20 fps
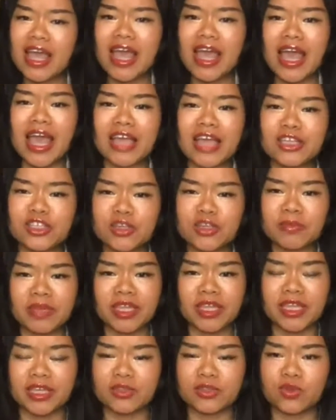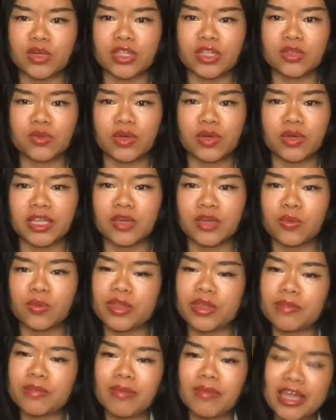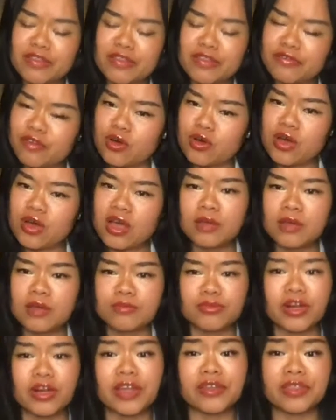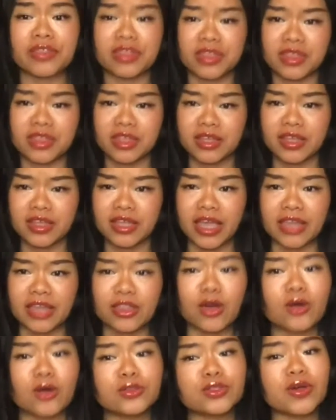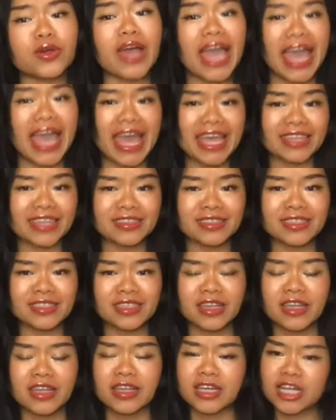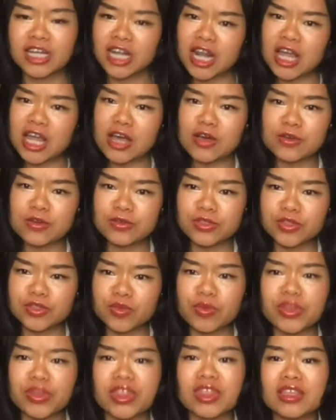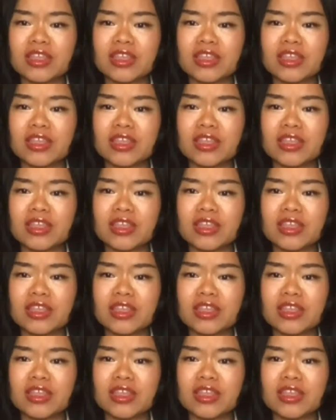Asia Meeting 2020 with mindful breath and also end close with this